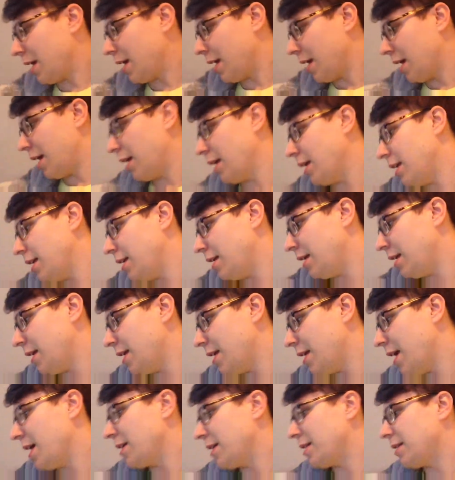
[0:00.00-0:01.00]
and
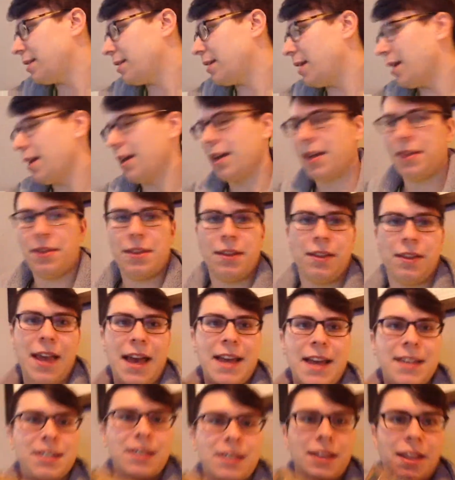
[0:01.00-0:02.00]
that's The
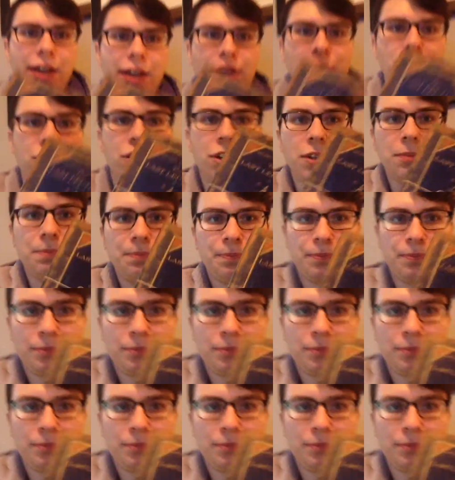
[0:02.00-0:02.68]
Last Lecture